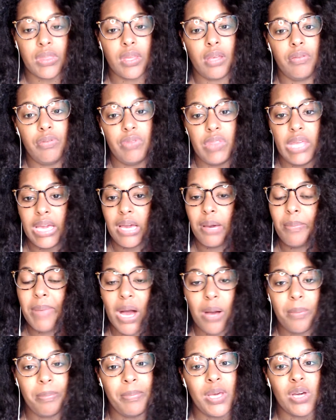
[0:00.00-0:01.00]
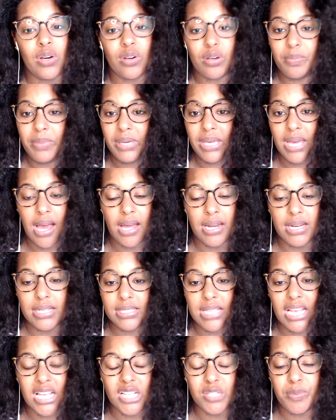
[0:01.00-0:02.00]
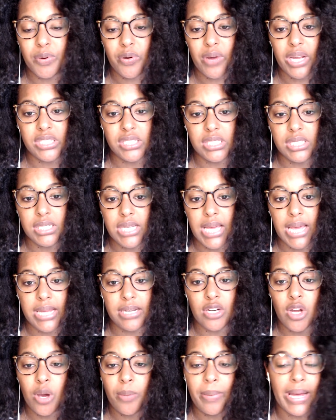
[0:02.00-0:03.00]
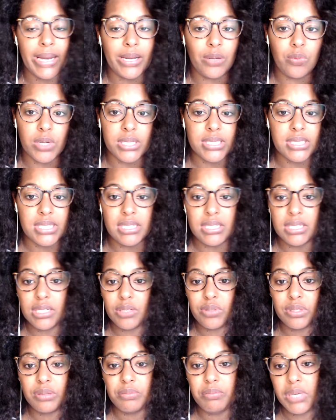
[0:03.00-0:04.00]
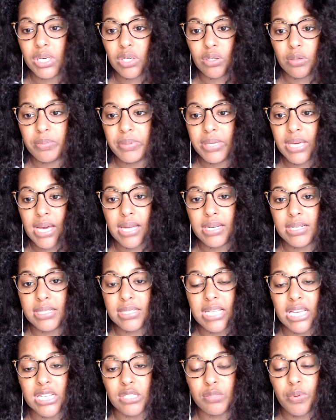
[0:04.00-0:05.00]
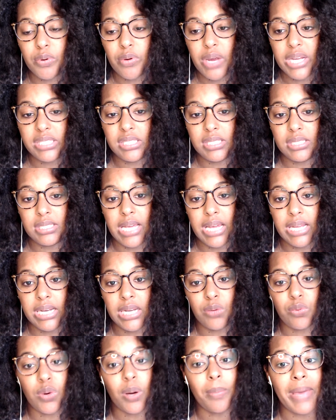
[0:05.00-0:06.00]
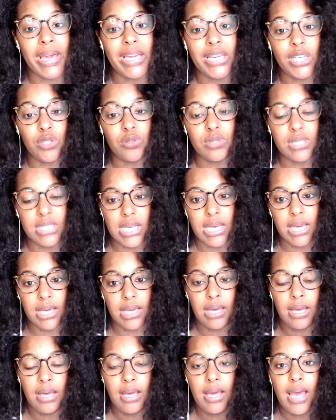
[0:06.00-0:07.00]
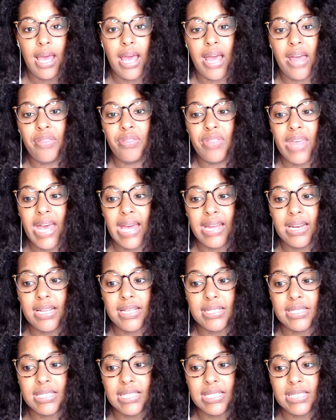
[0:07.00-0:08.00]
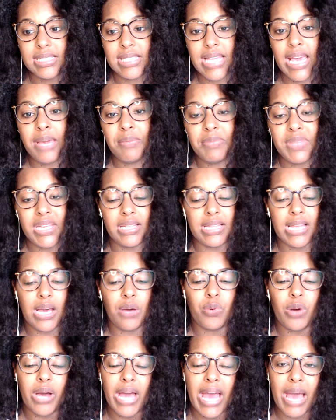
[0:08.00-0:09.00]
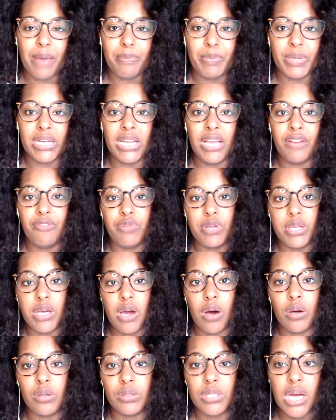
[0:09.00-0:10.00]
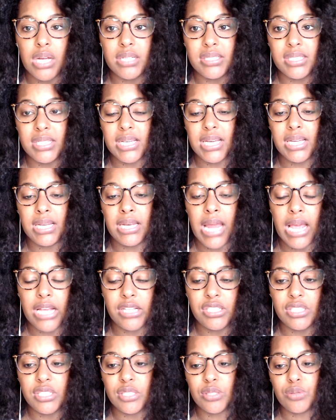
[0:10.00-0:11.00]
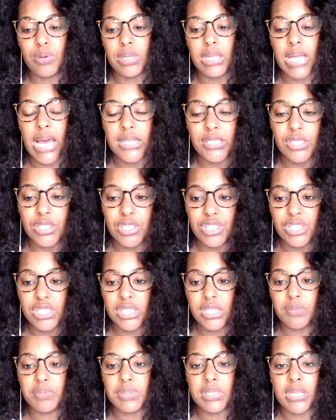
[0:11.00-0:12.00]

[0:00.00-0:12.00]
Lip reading: Think about milk beyond its expiration date. Nobody wants to deal with milk beyond its expiration date. It will make you sick. And that is the same thing that will happen if we hold on to connections, relationships,